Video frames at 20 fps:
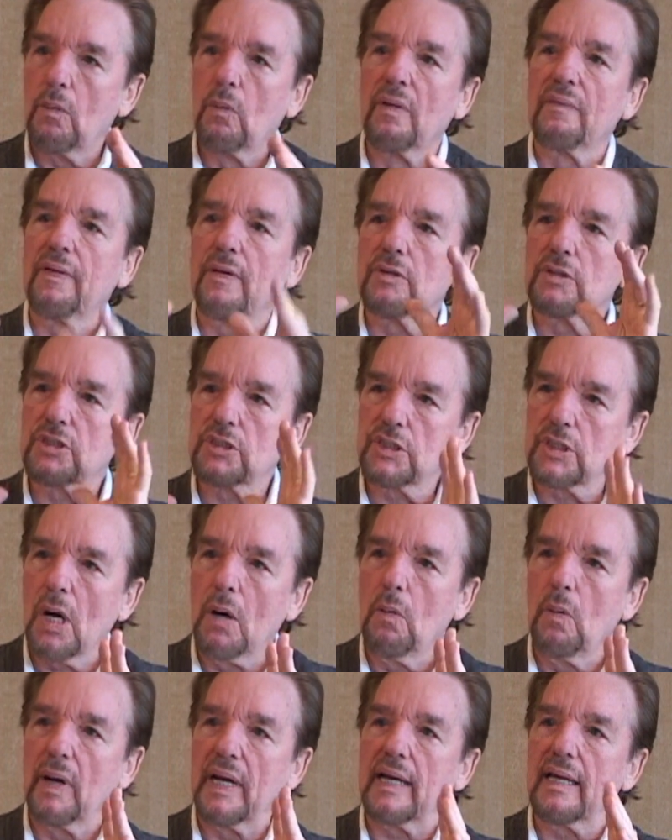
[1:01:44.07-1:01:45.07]
where they're
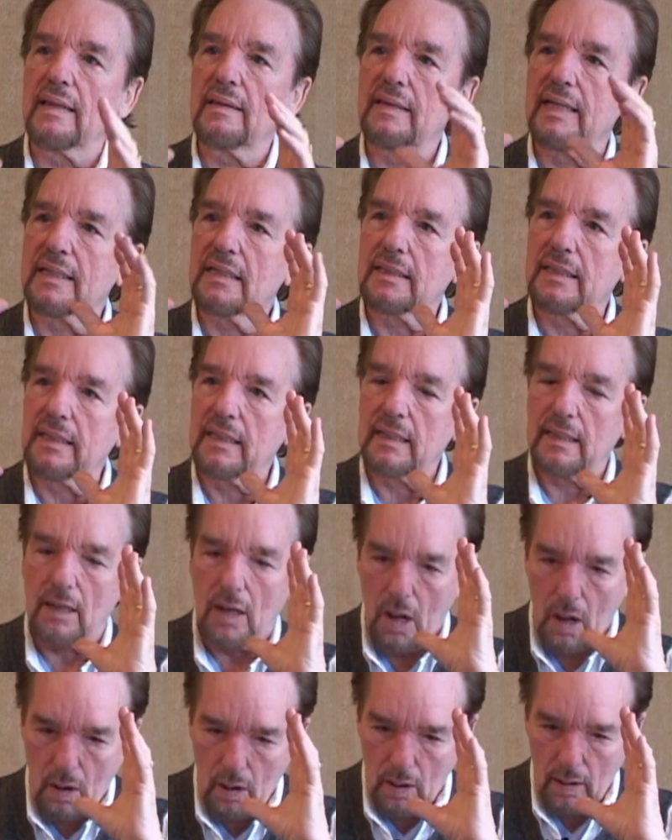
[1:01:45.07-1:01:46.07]
showing that
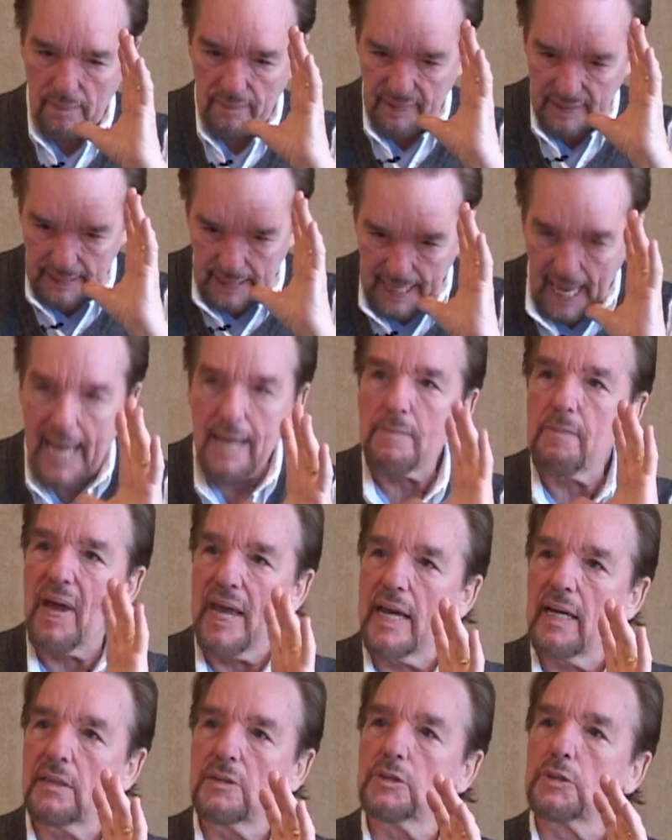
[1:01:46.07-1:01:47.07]
the gay
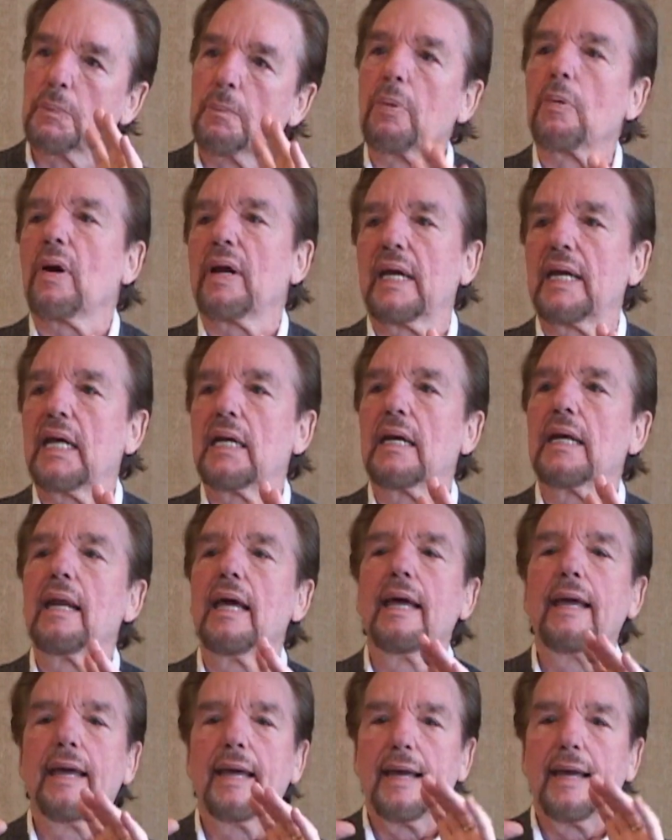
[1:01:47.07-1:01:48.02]
man's brain